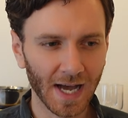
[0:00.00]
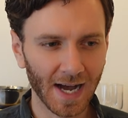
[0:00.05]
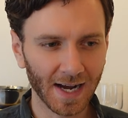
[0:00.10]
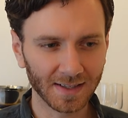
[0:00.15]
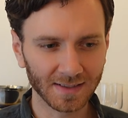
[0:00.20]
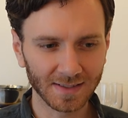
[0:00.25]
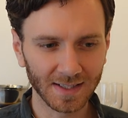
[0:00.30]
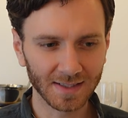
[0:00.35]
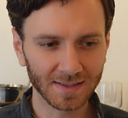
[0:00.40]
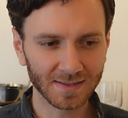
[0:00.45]

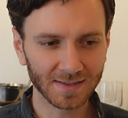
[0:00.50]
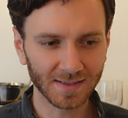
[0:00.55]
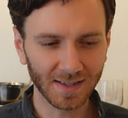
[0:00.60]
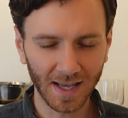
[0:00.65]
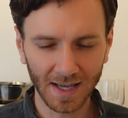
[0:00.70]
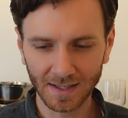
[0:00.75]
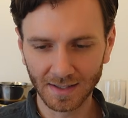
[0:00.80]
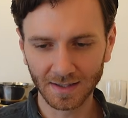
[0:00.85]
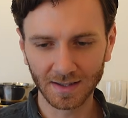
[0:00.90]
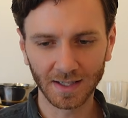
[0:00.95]
access
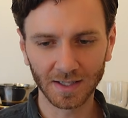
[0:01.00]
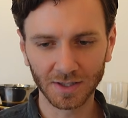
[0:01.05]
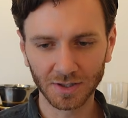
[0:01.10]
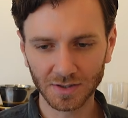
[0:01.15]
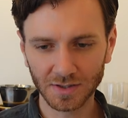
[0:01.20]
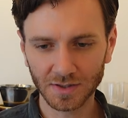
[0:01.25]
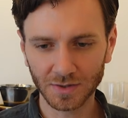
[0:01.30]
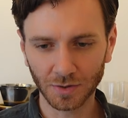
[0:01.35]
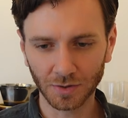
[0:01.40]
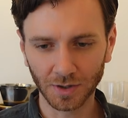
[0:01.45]
anything you're
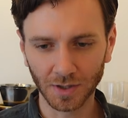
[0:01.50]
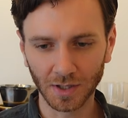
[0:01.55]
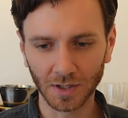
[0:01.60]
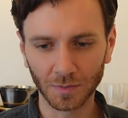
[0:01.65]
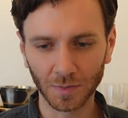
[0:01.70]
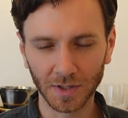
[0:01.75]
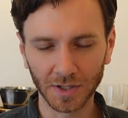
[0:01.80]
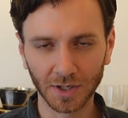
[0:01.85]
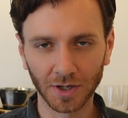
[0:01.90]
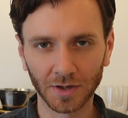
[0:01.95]
storing
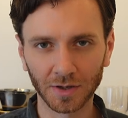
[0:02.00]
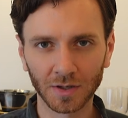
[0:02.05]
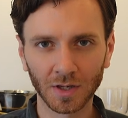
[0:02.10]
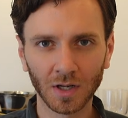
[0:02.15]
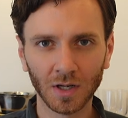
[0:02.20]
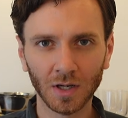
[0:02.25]
when you're